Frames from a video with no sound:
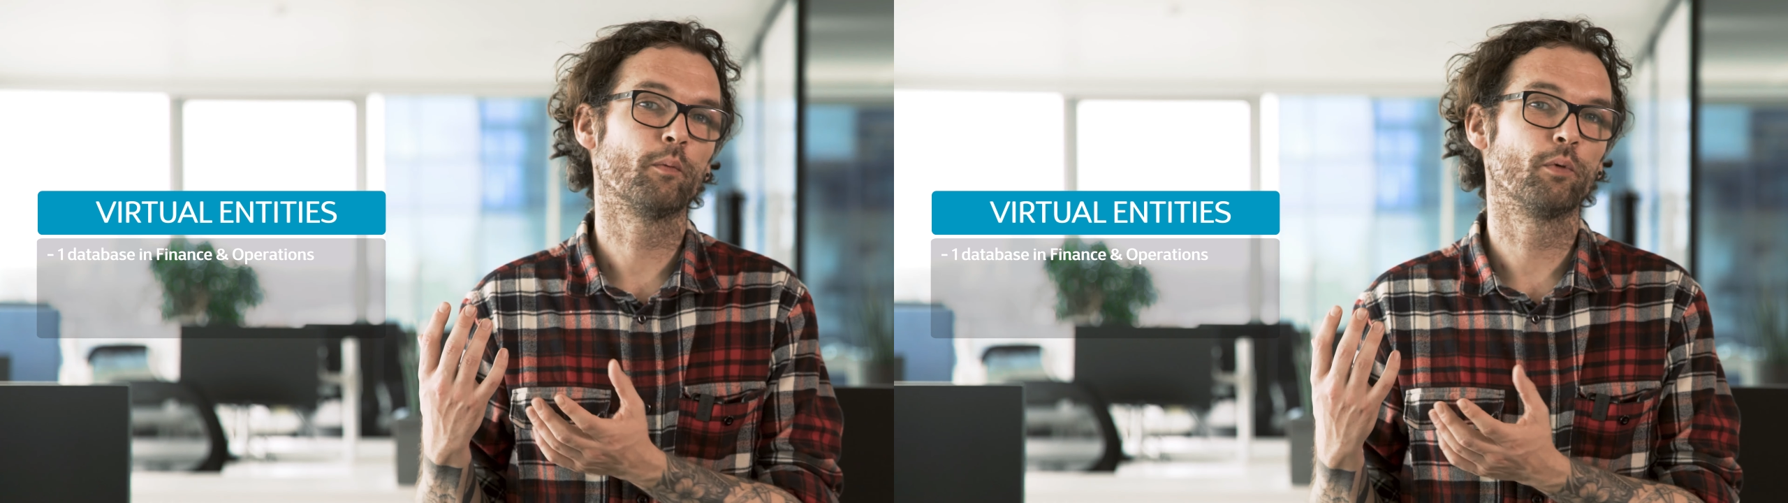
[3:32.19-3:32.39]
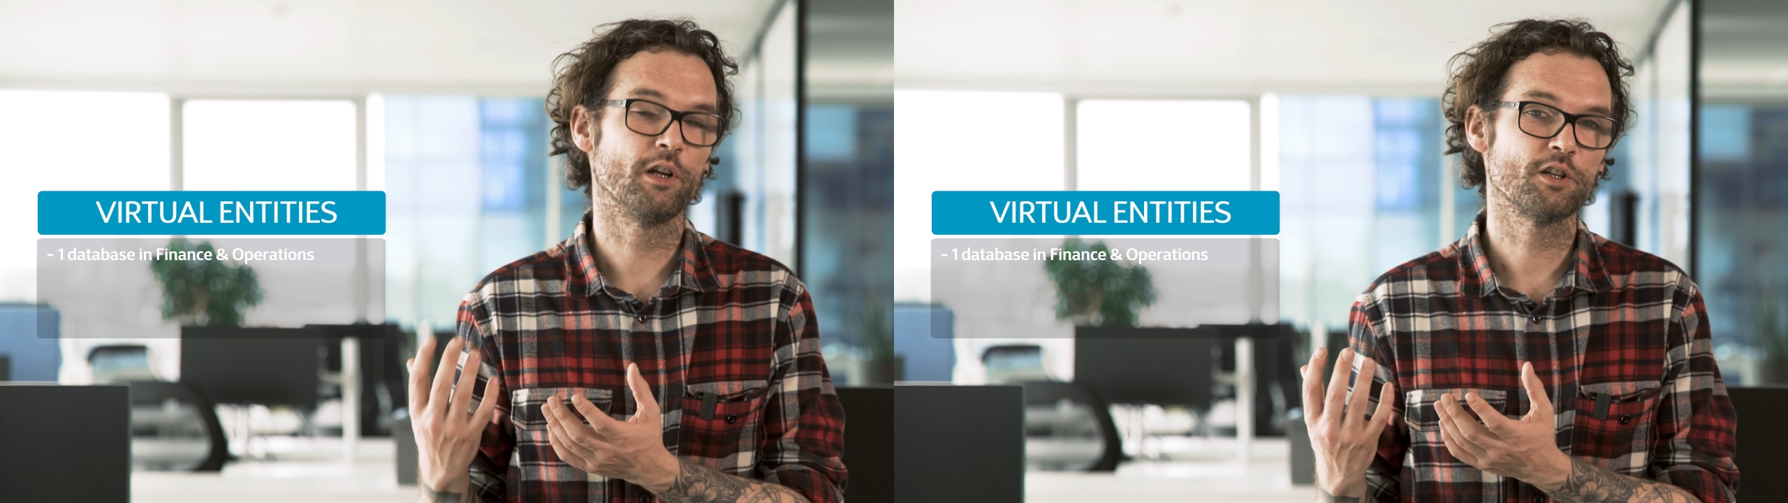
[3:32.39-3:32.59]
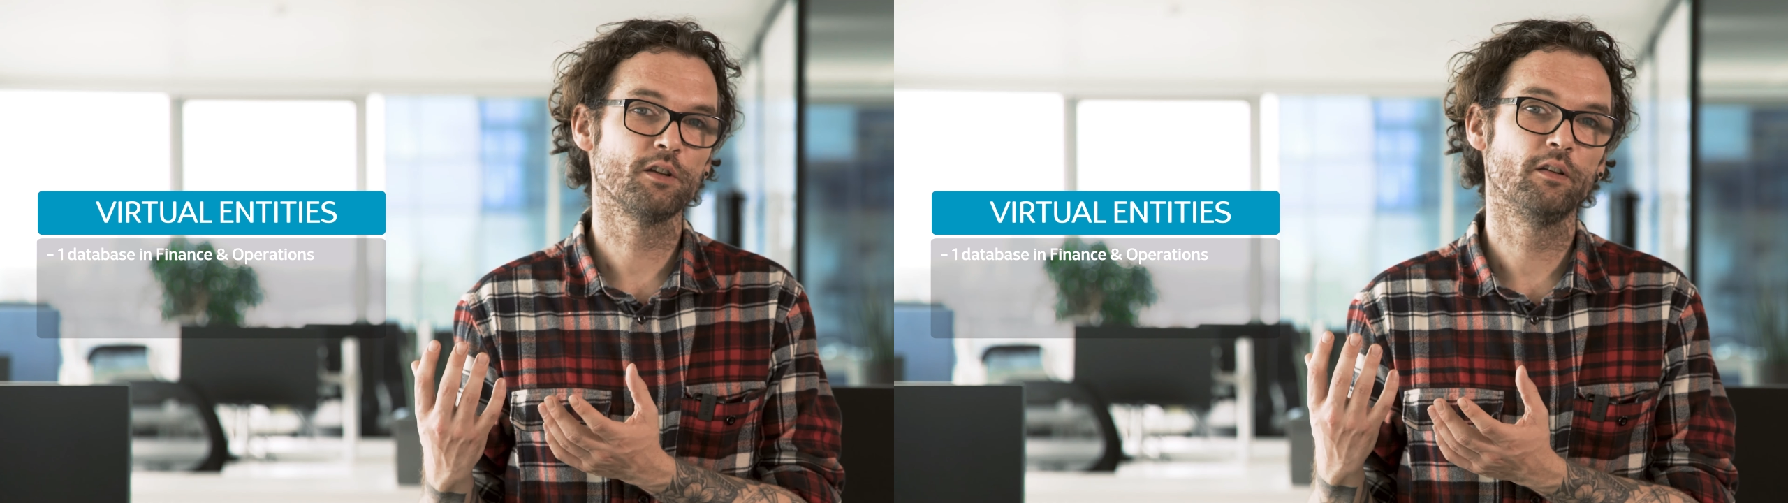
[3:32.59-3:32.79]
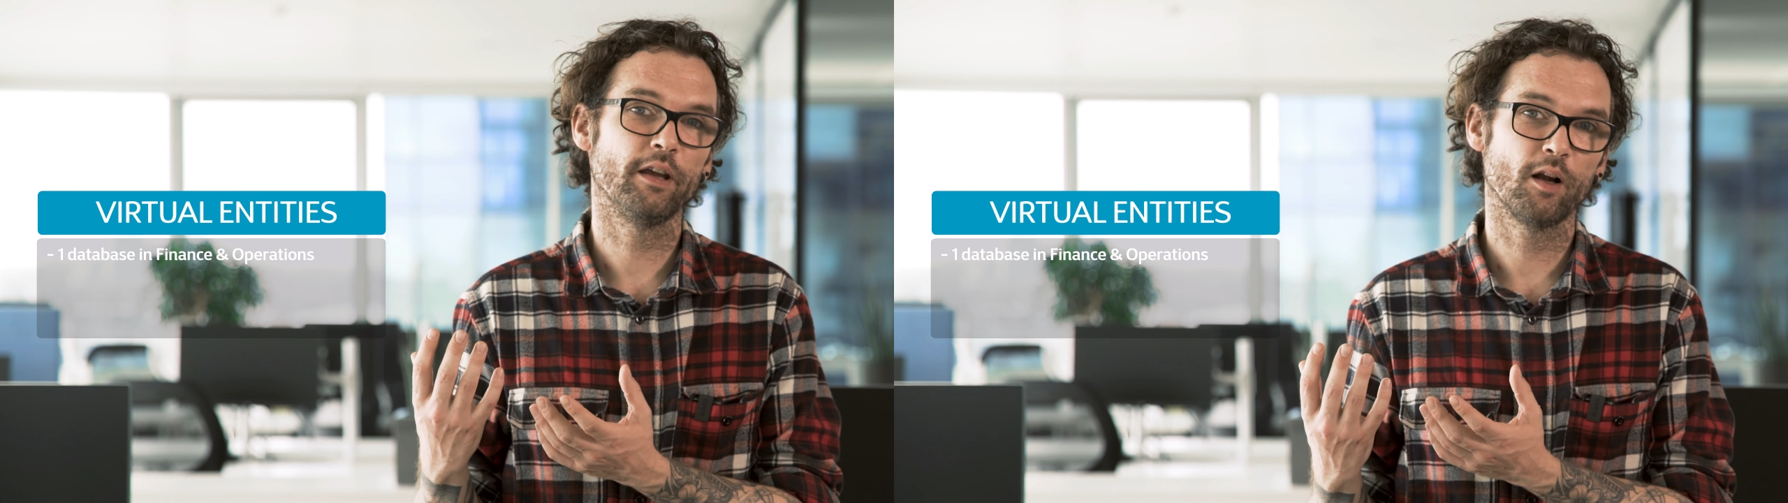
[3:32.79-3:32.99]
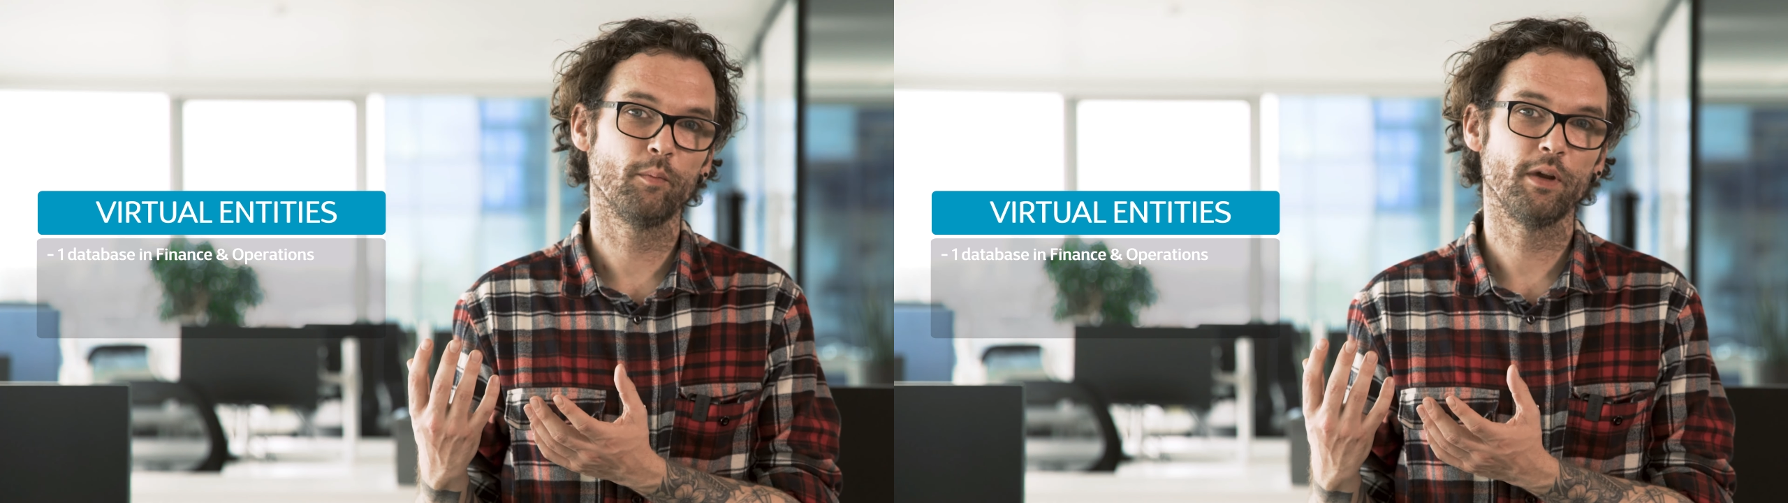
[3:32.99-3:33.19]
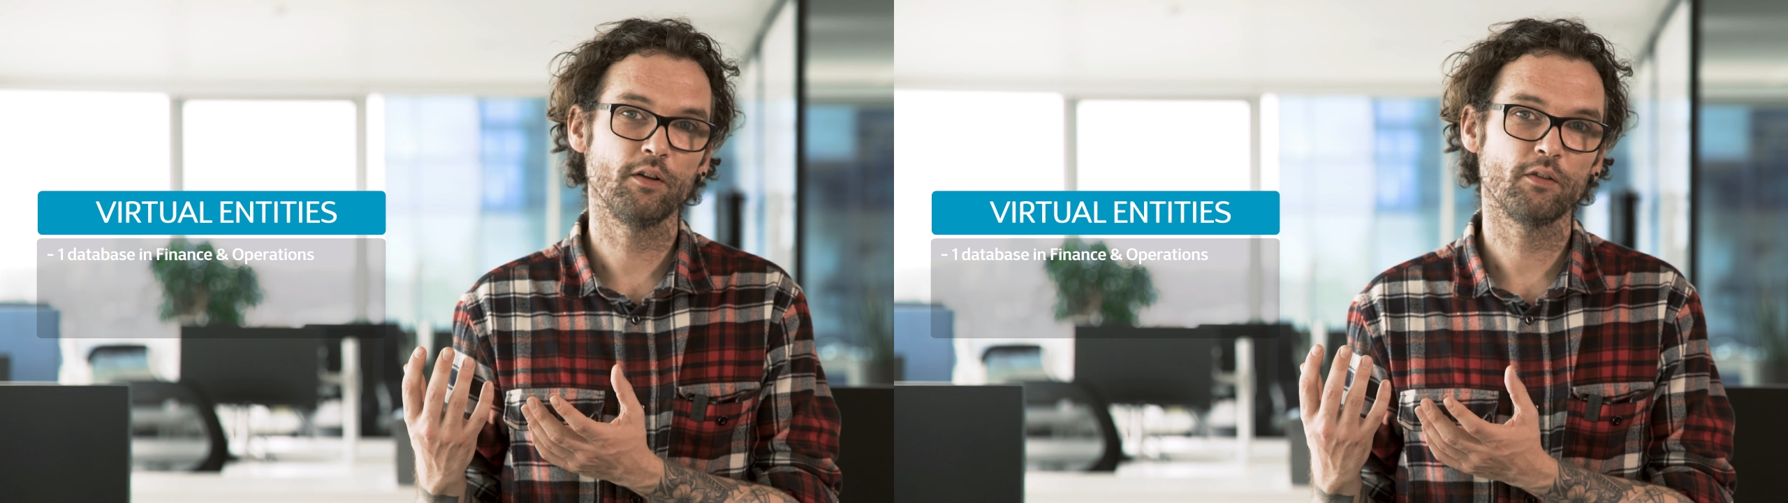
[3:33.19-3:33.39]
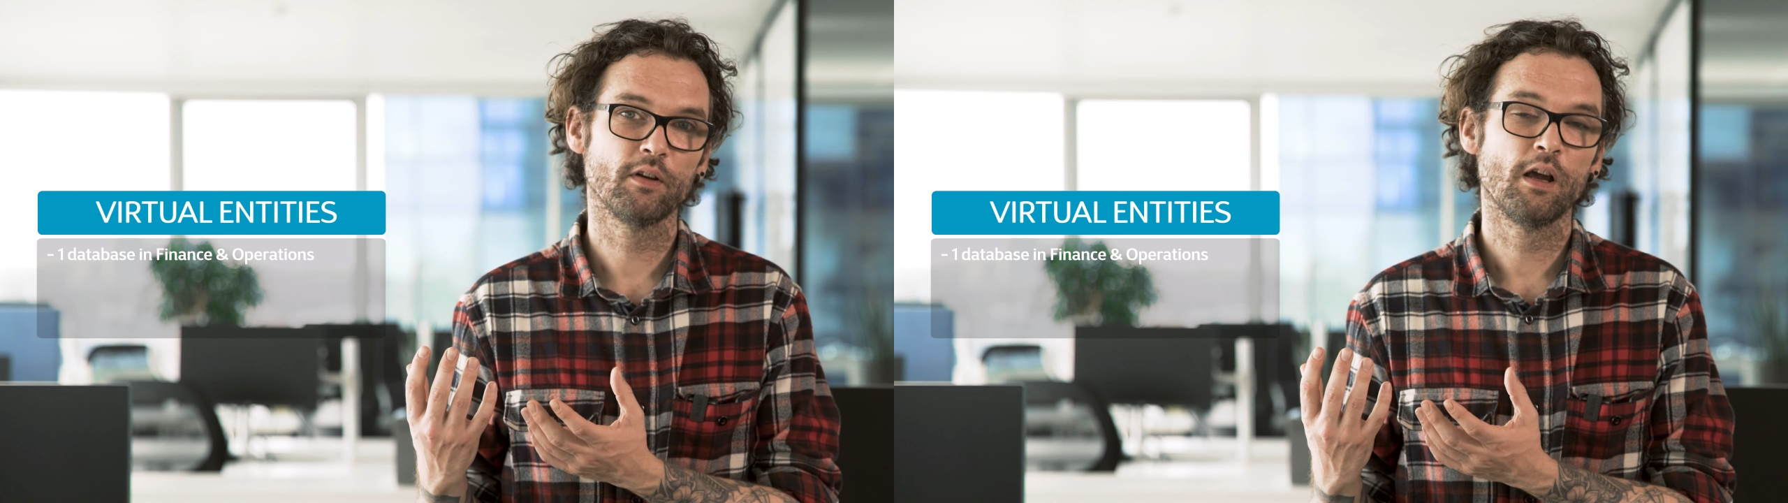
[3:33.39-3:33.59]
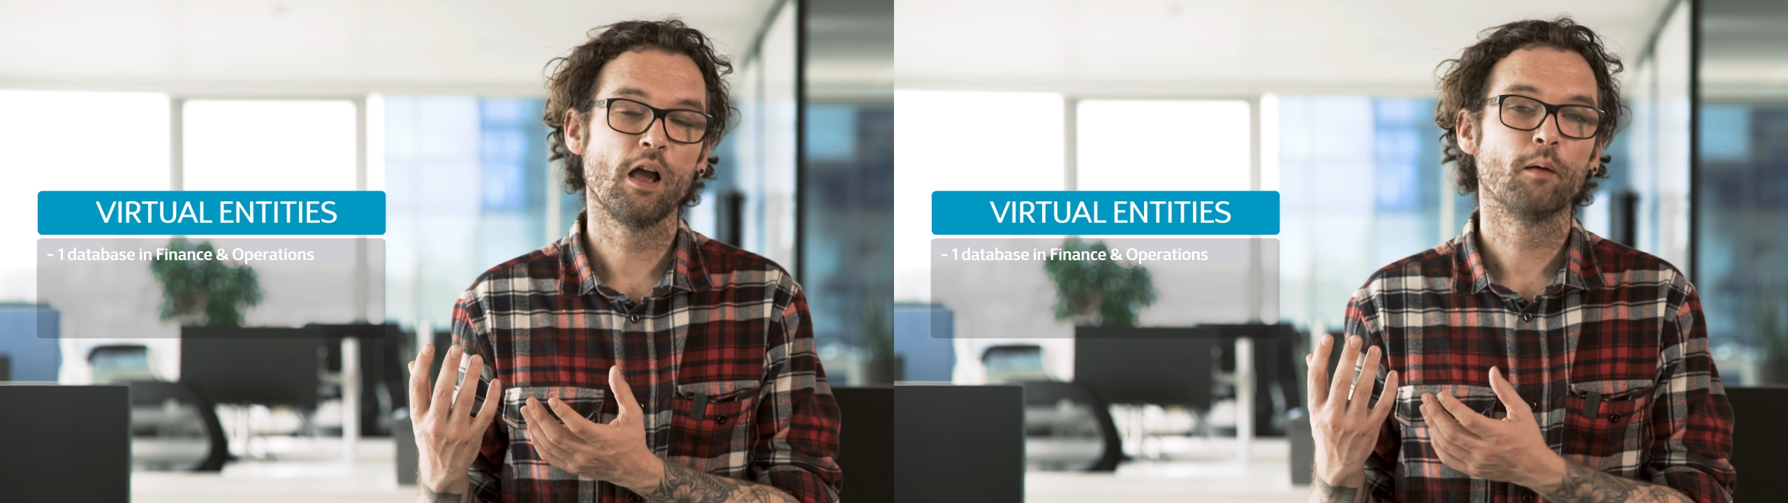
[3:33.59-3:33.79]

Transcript: Operation database,